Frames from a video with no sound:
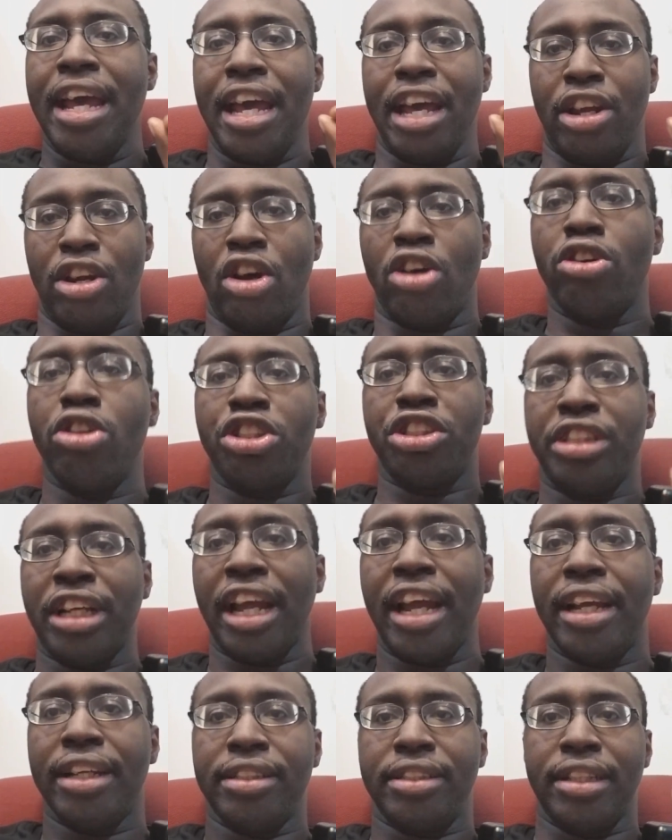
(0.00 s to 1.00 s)
and
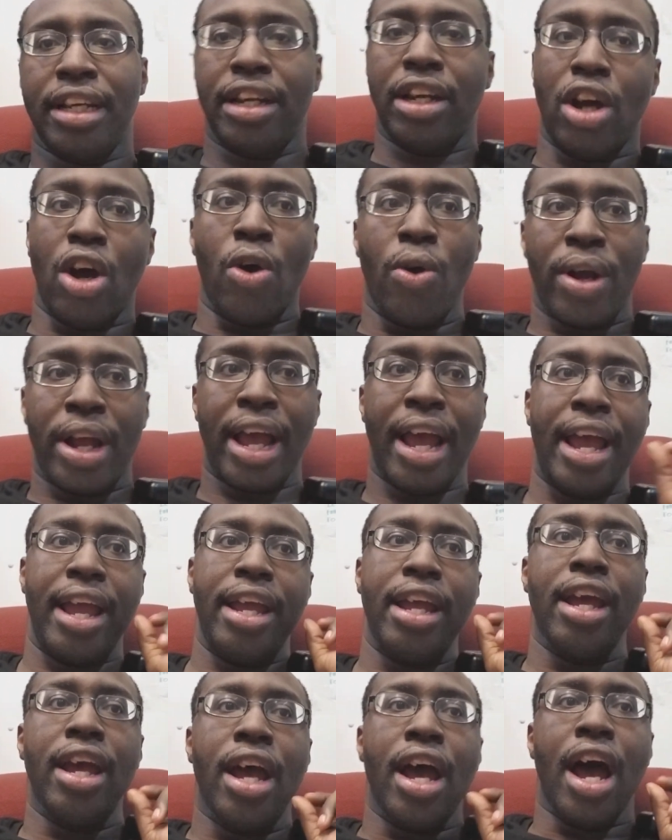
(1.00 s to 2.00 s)
understands that, okay,